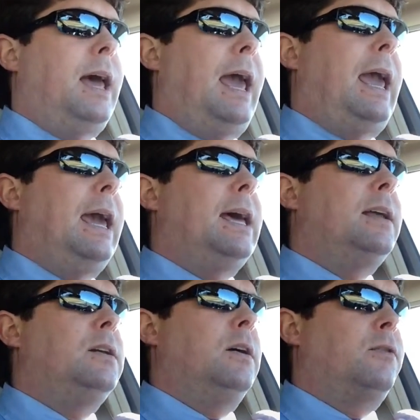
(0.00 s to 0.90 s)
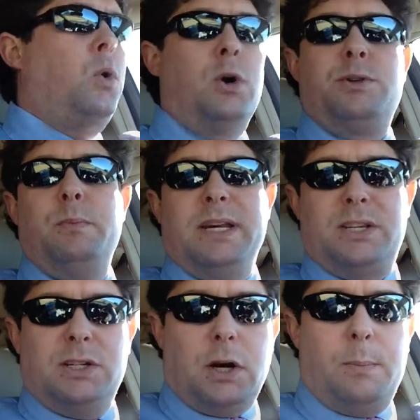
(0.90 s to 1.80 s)
and, of course,
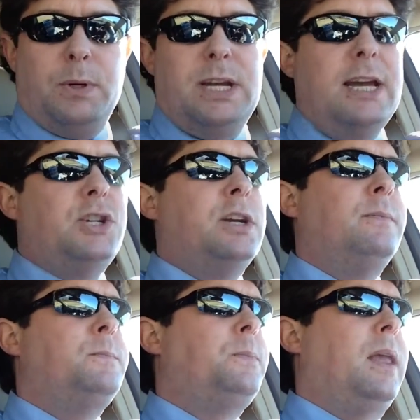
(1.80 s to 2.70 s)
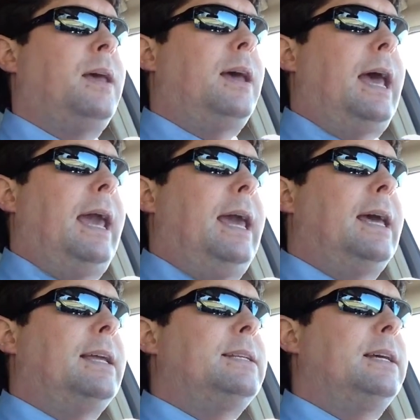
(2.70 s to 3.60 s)
misinterpretation.
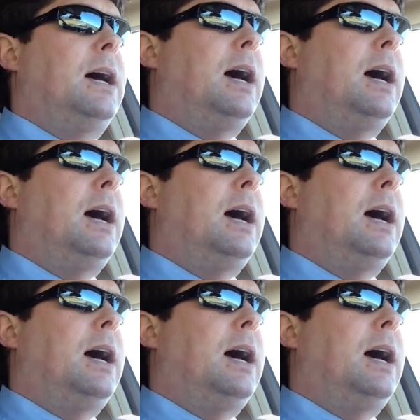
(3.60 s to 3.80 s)
And